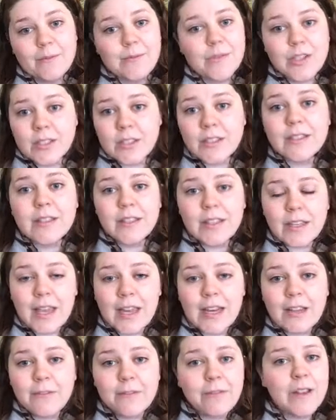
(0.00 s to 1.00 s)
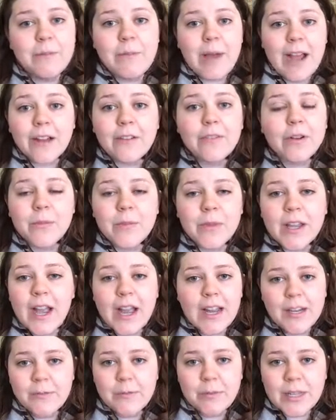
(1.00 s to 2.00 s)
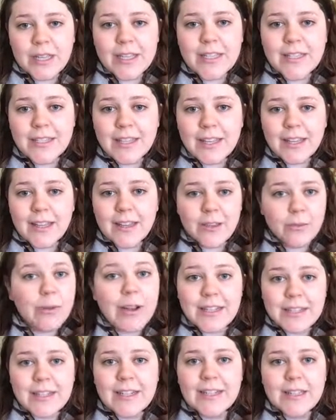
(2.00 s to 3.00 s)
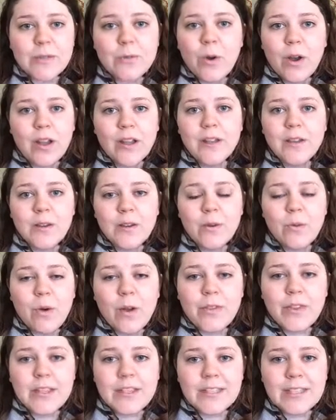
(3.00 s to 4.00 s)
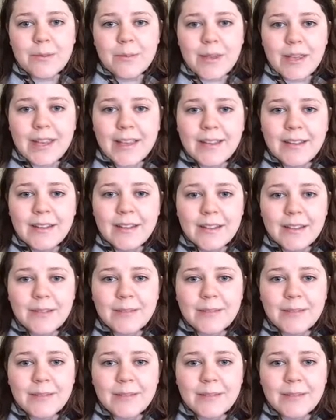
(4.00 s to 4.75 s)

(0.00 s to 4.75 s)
just getting feedback from the kind of place that the residents want this to be.